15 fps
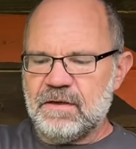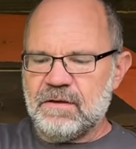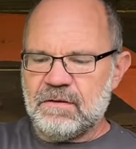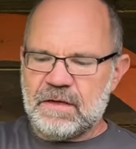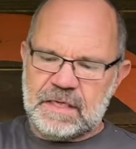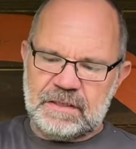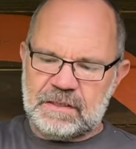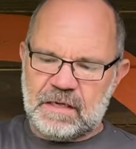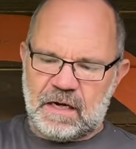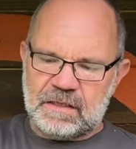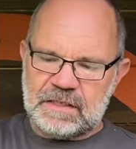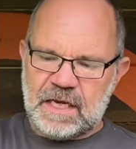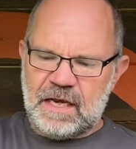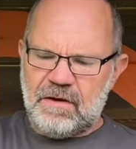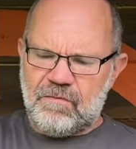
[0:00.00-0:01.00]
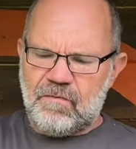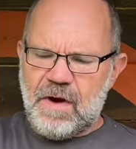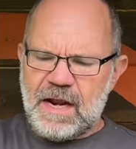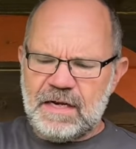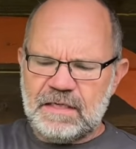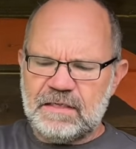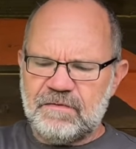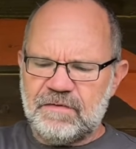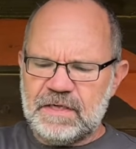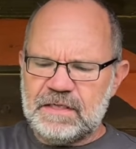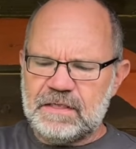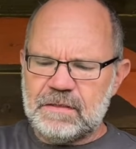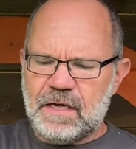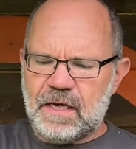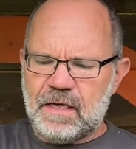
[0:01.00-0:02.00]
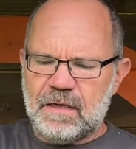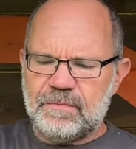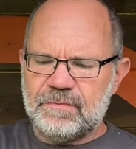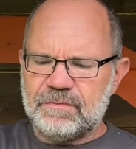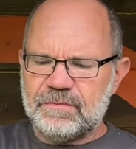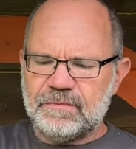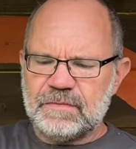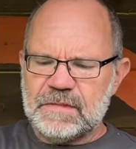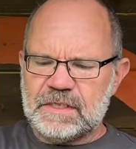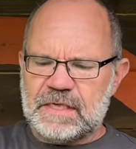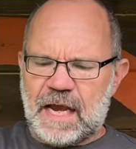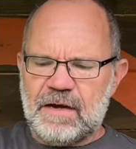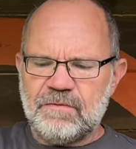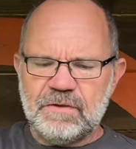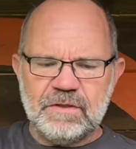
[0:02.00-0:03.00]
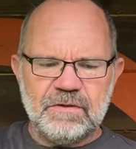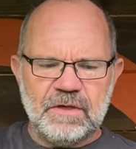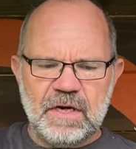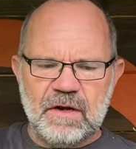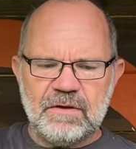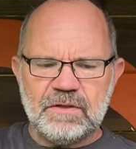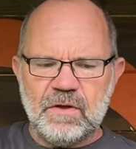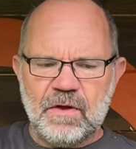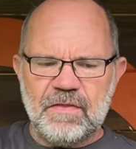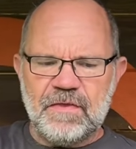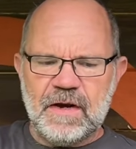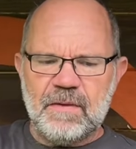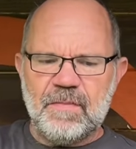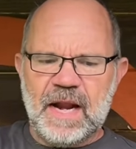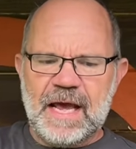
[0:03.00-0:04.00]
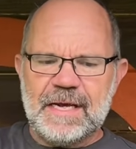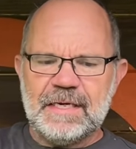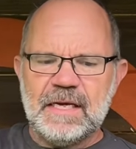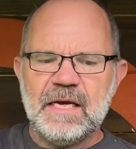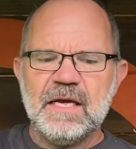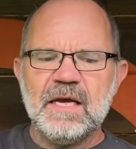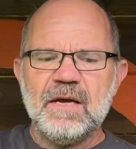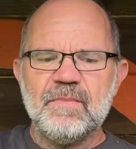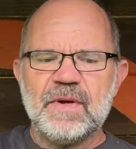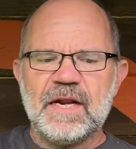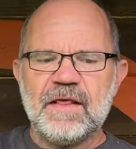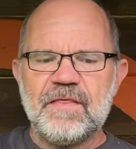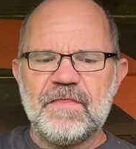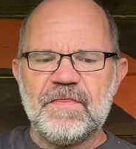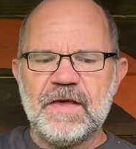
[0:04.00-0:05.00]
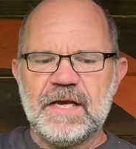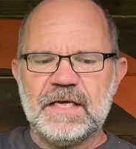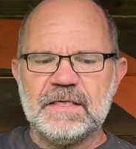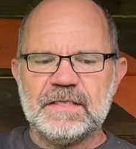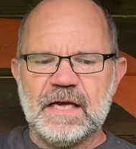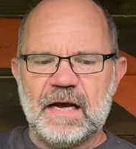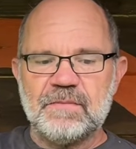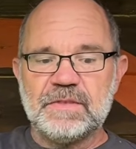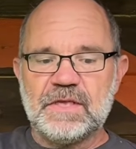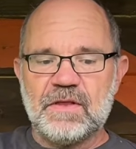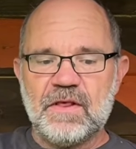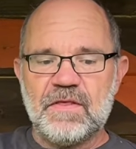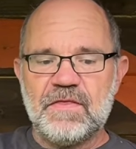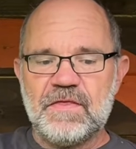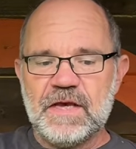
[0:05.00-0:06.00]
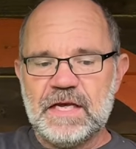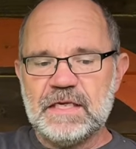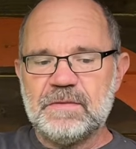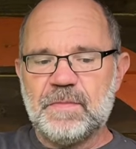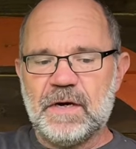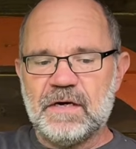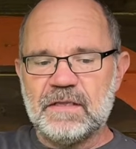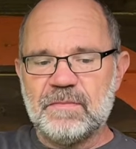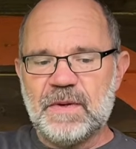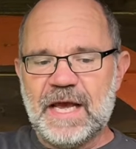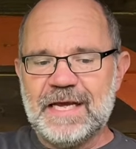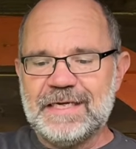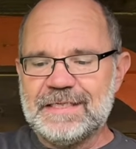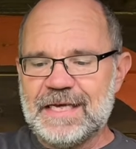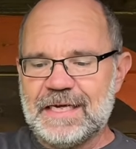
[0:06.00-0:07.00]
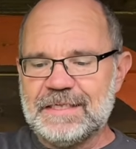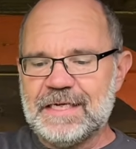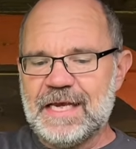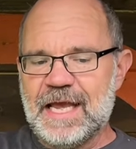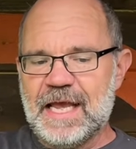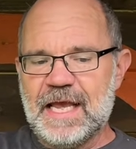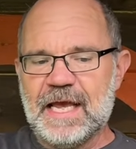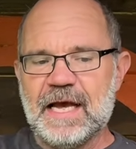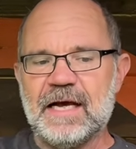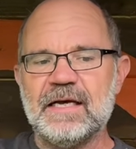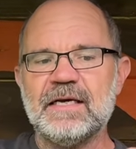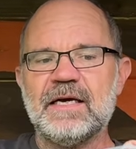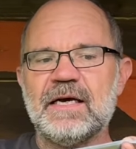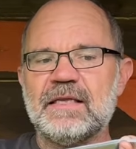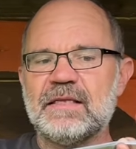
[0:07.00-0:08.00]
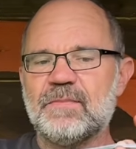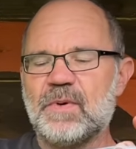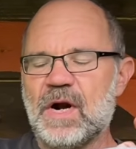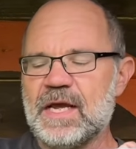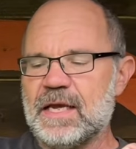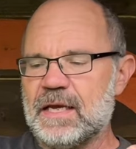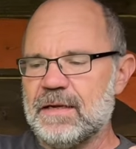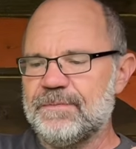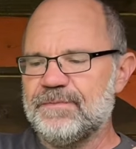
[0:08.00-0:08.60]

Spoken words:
it starts here, relatively stout, you know, it's not a thin blade, but it thickens up. So the thickest part of the blade is actually here at the break.